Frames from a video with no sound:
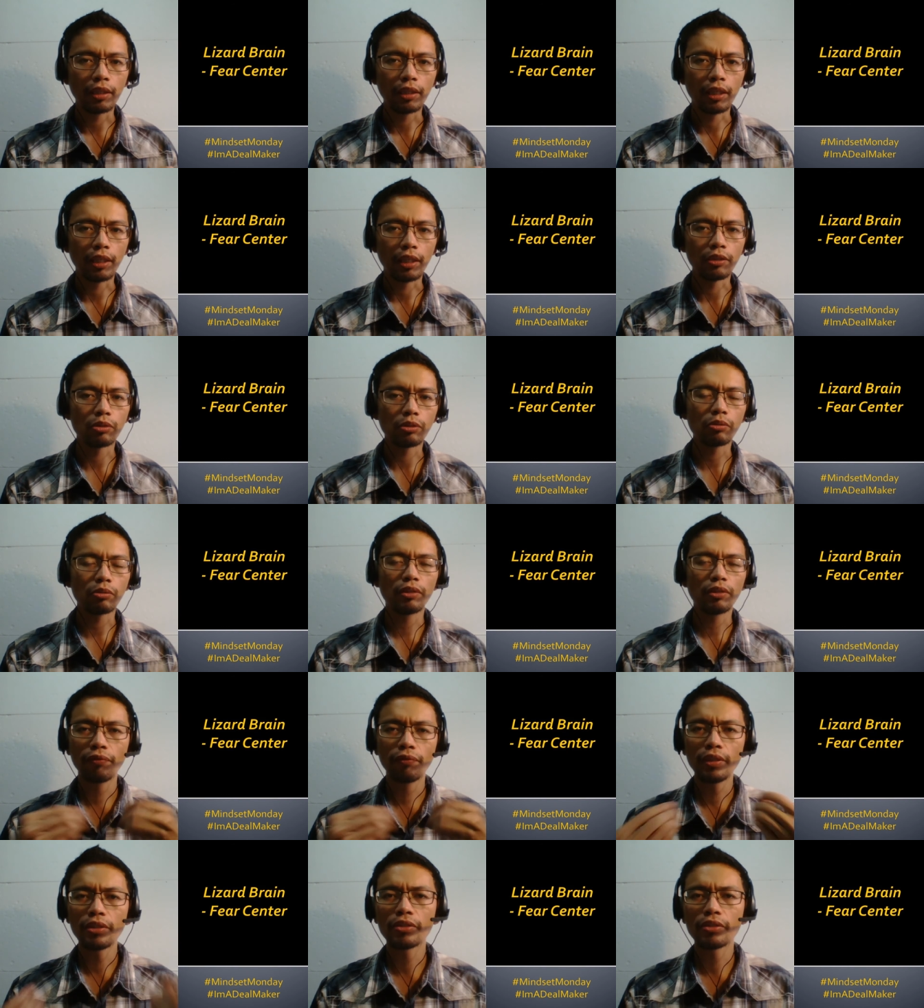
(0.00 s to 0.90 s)
Okay, so the
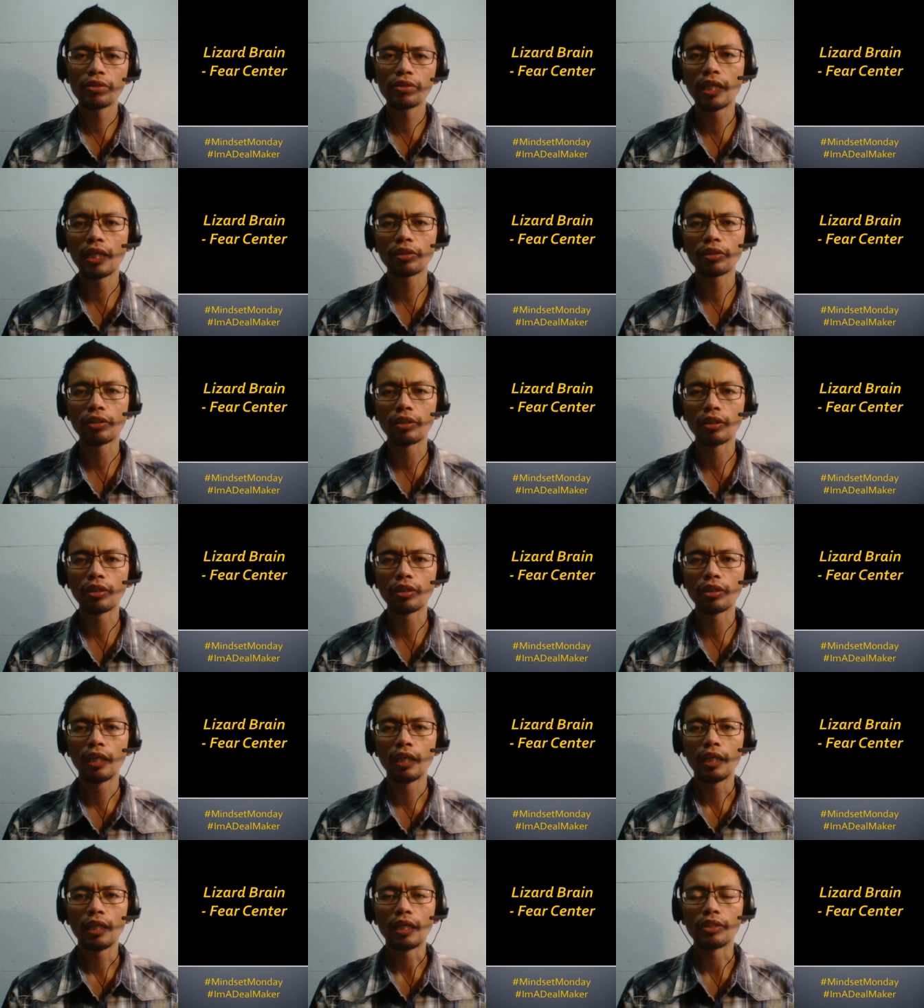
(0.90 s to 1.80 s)
fear center
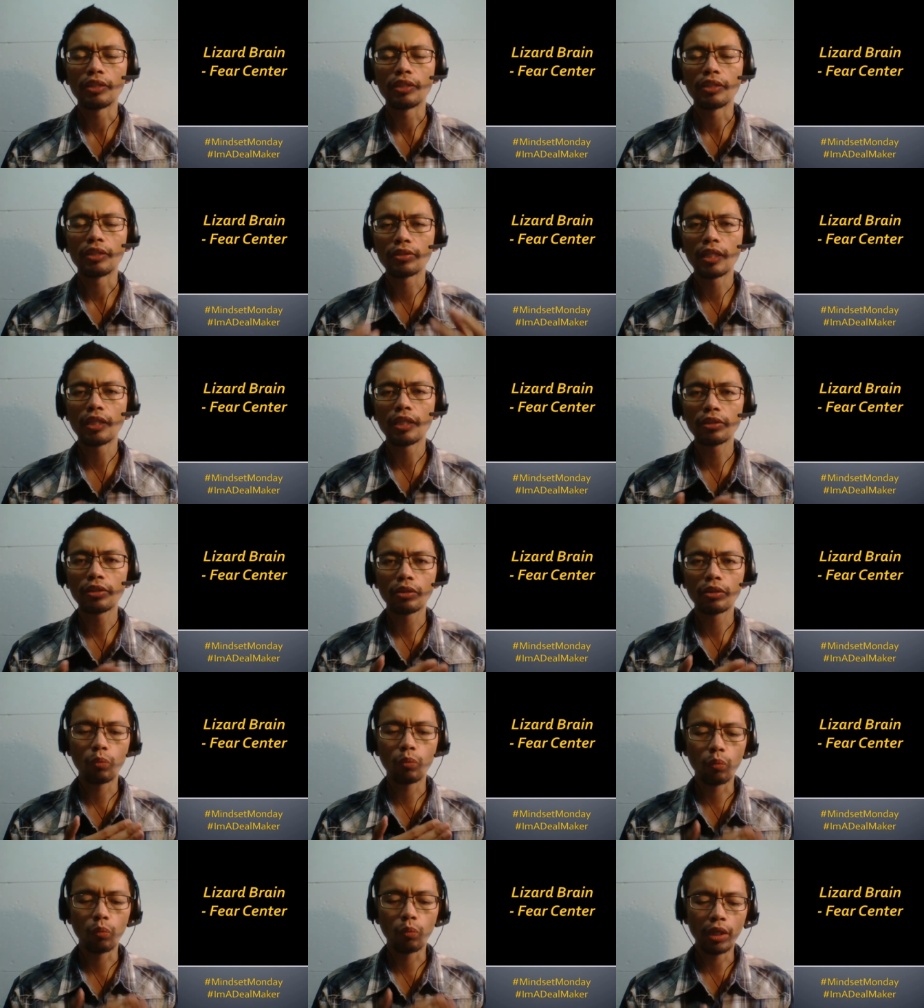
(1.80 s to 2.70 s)
is the
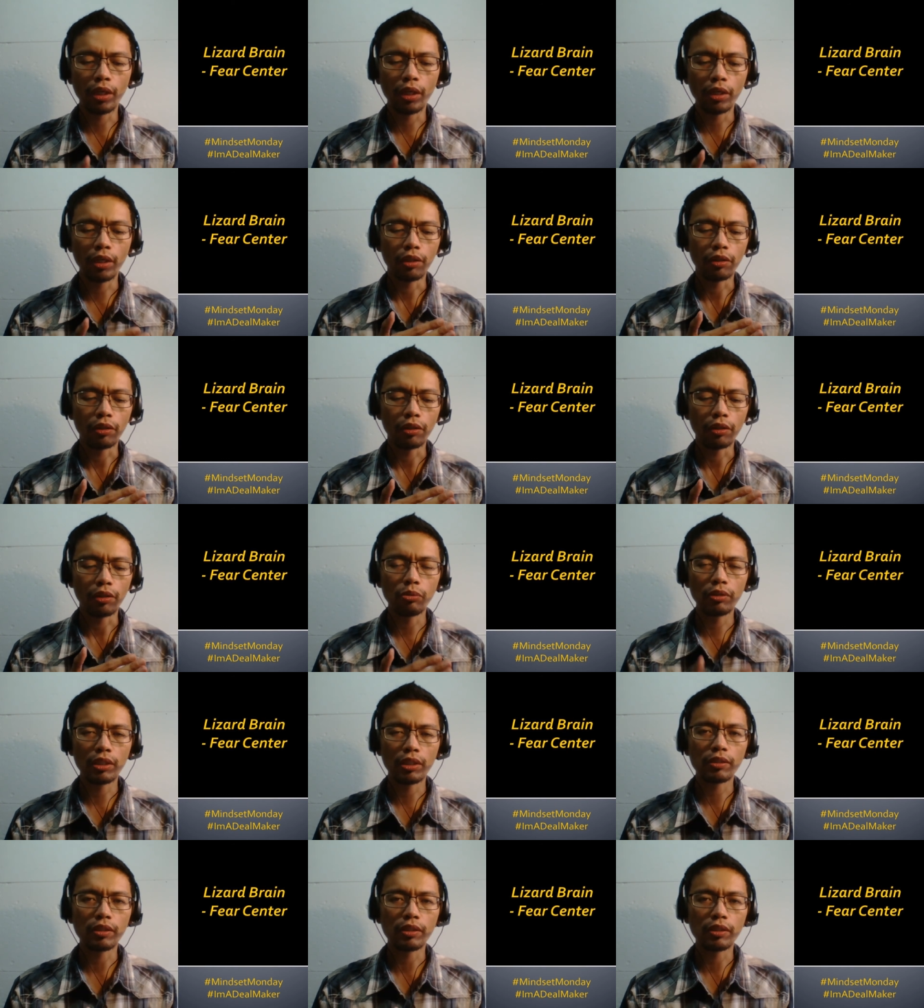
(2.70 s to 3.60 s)
center where you
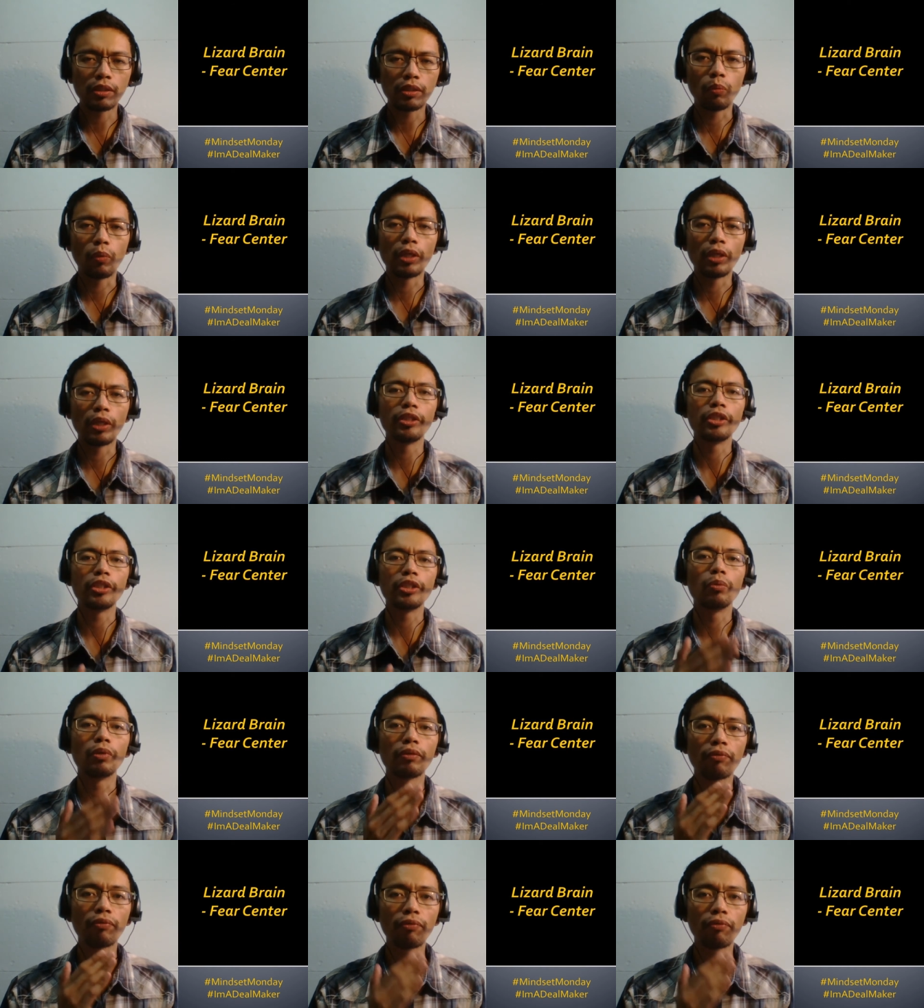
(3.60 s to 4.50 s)
decide whether you
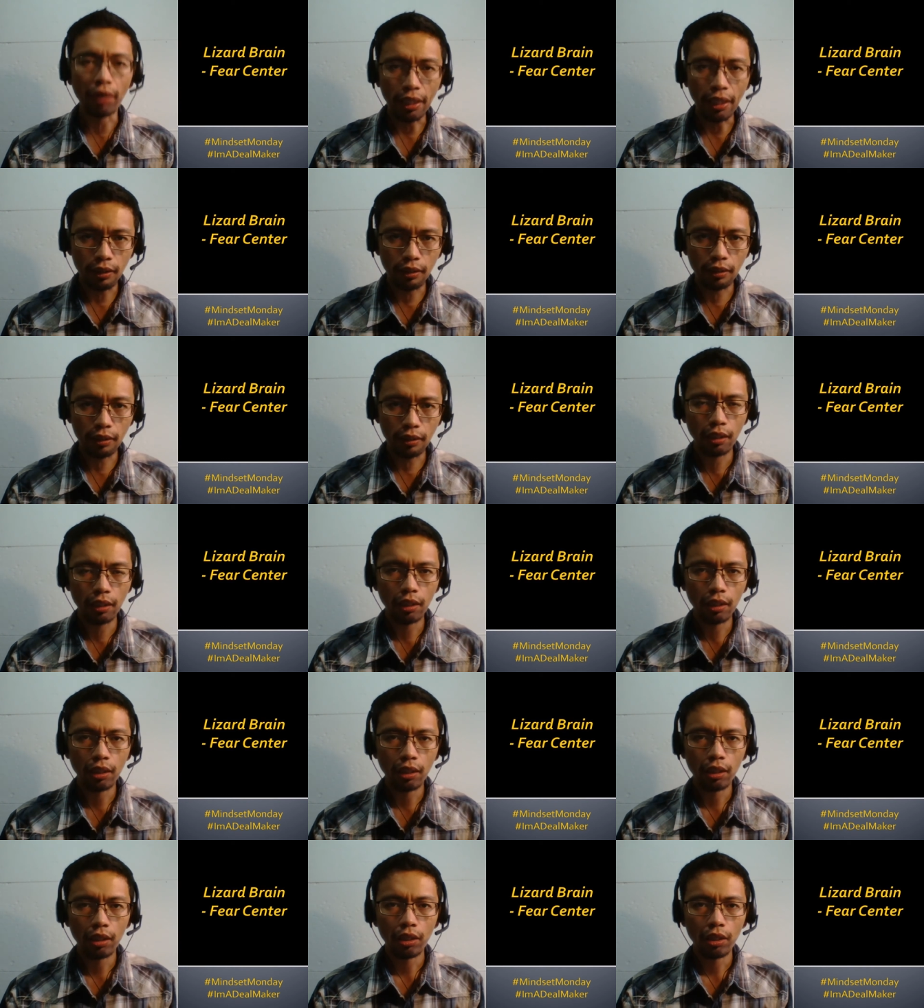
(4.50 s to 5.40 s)
will fight
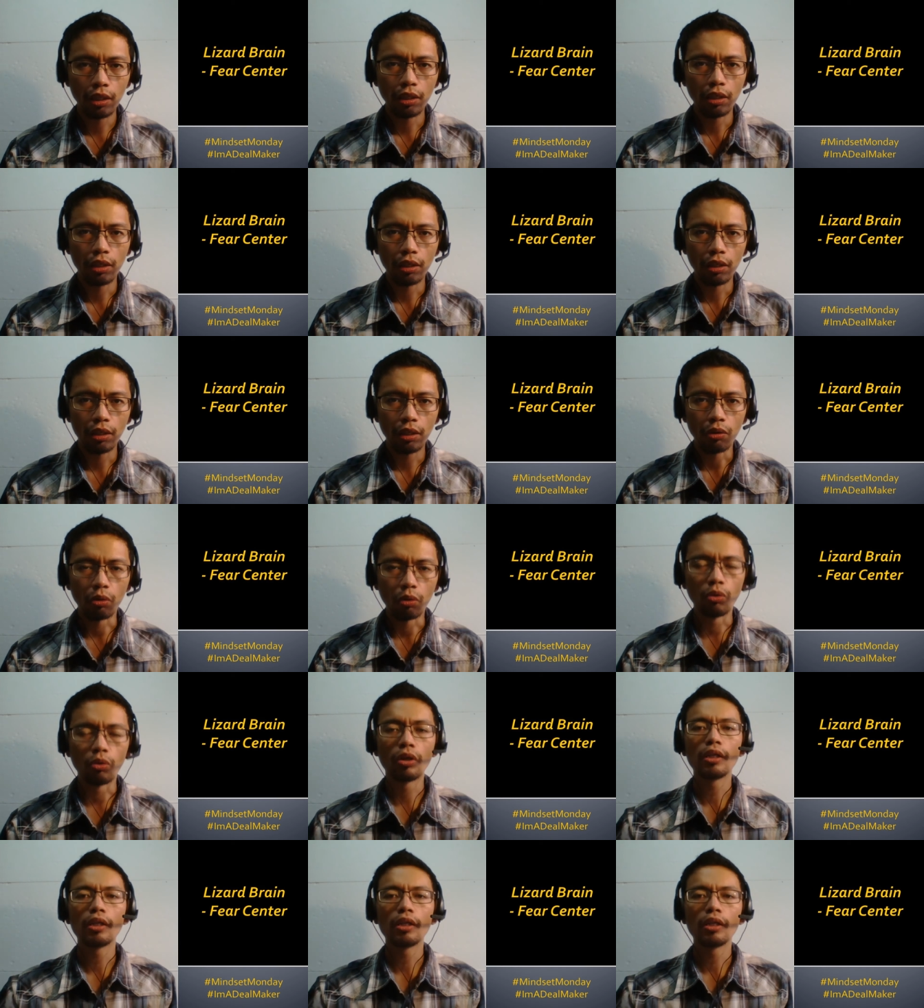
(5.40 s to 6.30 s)

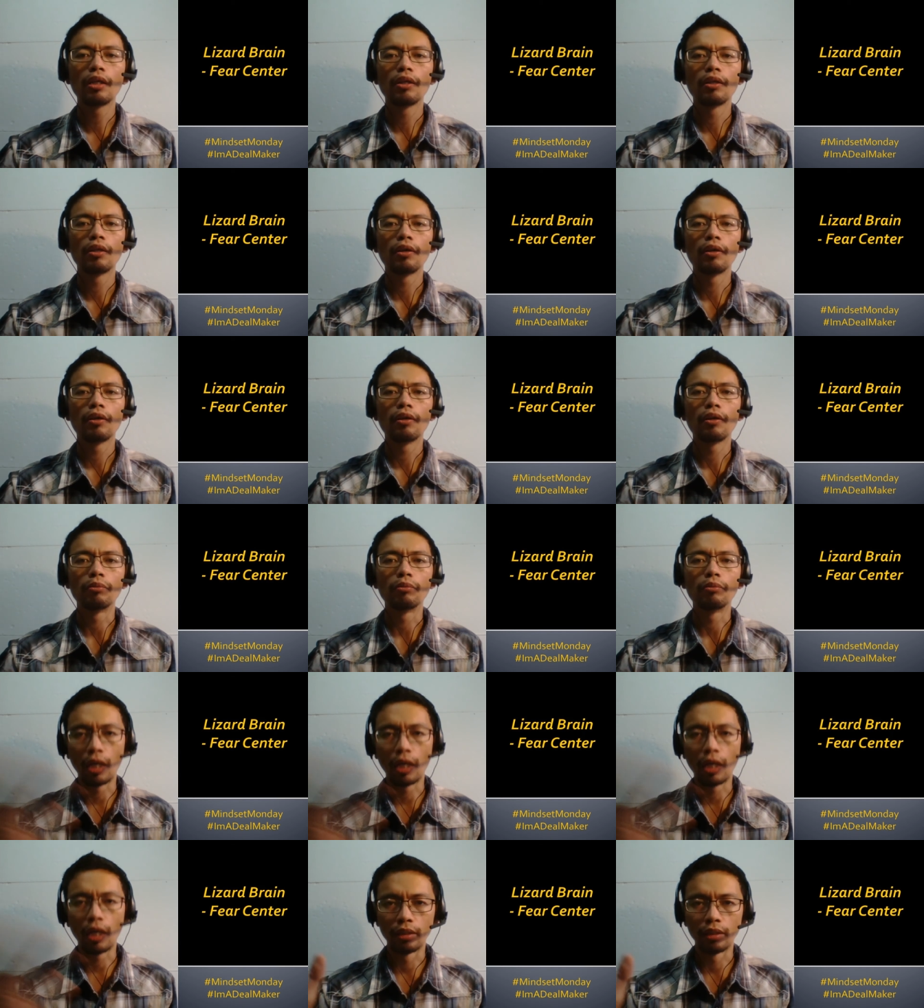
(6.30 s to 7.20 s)
or
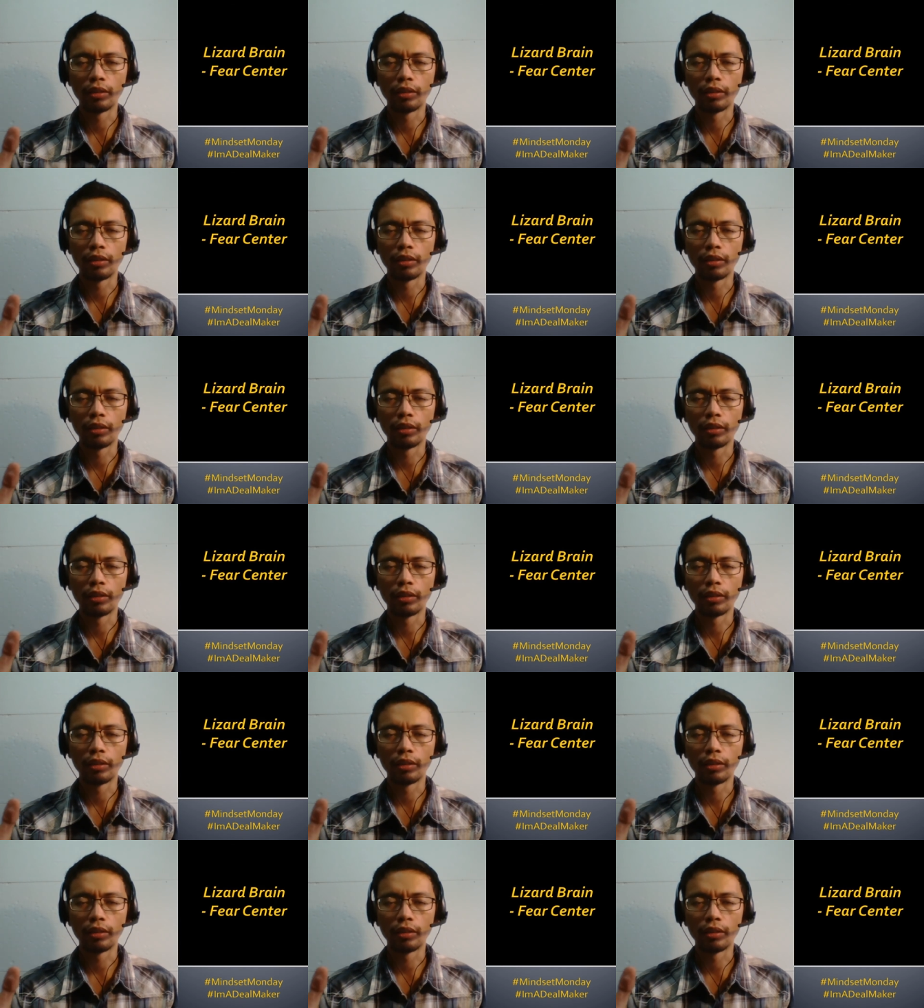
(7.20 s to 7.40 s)
run.